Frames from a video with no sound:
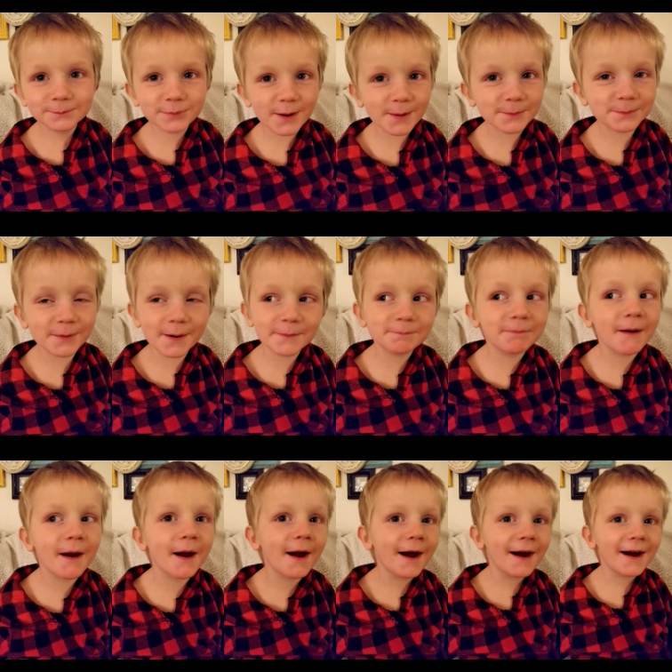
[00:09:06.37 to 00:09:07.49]
Hi. Ba, ba,
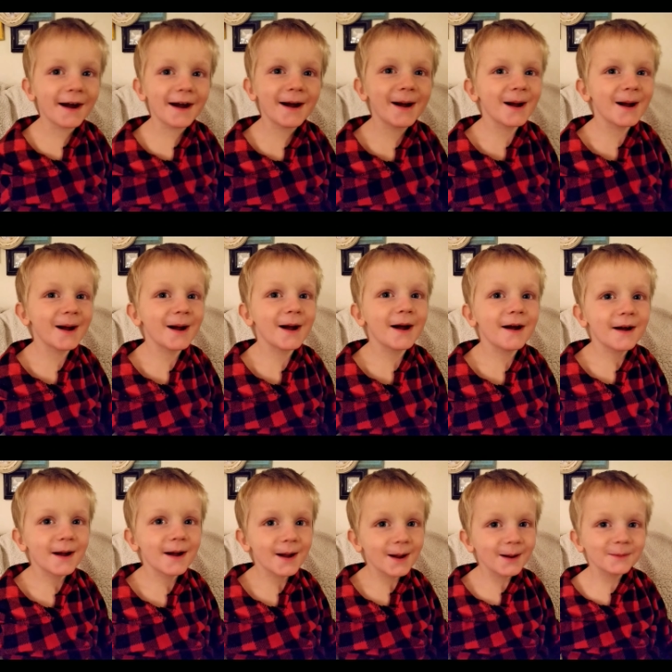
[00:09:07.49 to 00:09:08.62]
ba. Hi, Tommy.
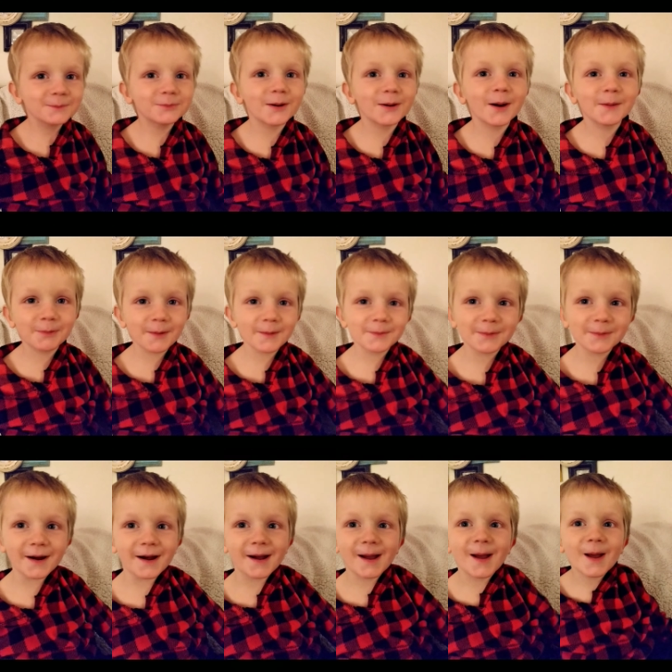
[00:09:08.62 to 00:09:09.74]
Ba, ba, ba.
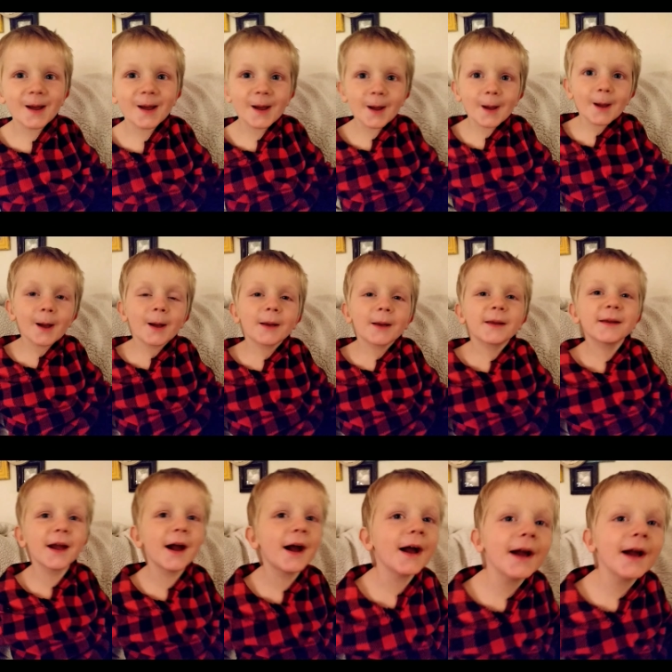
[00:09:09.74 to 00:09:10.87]
Tommy? Yeah.
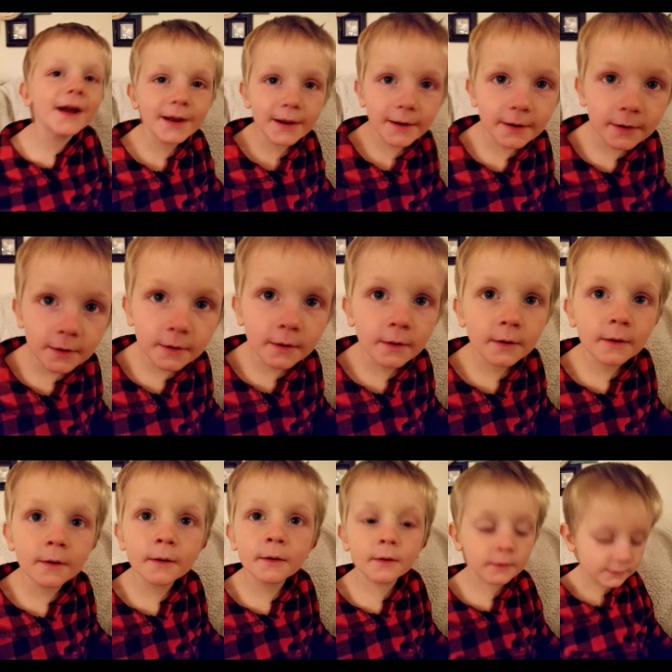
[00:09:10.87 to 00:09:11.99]
Did you
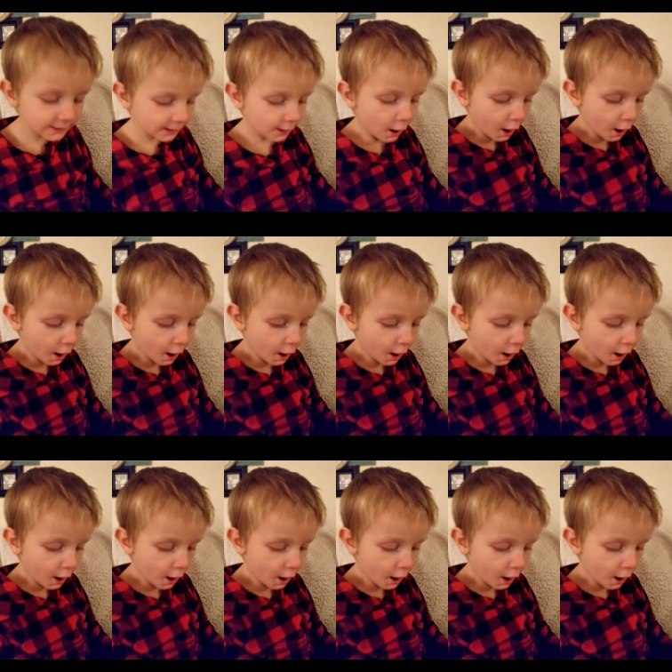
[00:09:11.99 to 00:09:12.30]
know? Yeah.